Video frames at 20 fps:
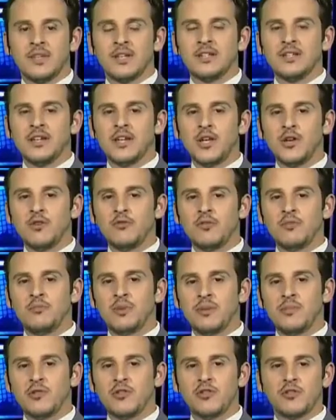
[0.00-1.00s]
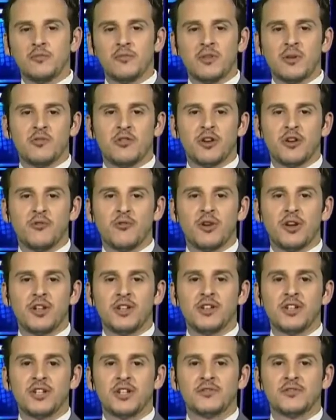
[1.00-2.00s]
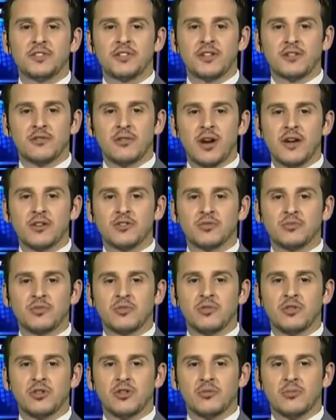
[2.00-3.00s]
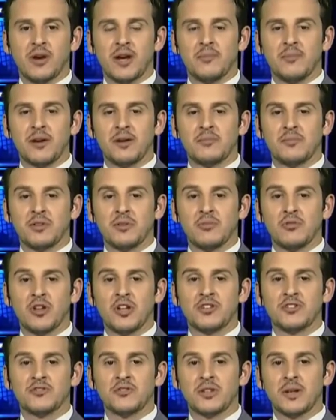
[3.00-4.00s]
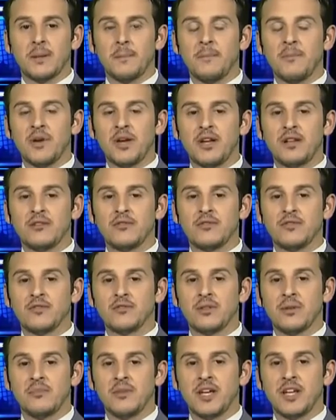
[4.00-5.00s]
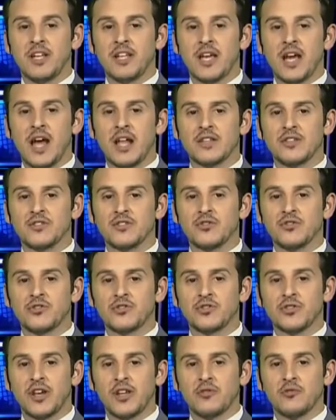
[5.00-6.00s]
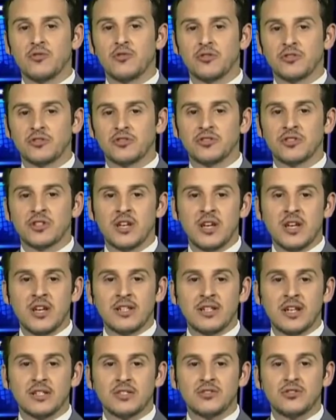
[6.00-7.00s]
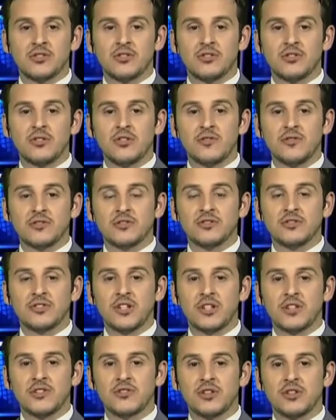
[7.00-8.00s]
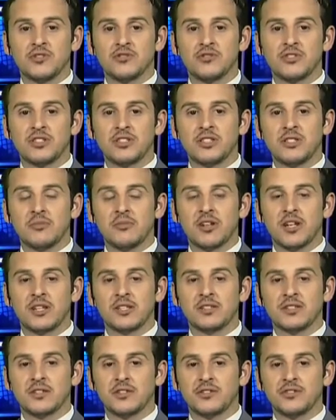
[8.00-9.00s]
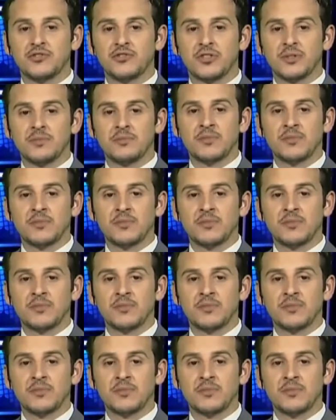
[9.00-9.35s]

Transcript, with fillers: The Cuban people commemorate one year after the riots provoked by manipulation campaign through the media and social networks that sought confrontation and to destabilize the country.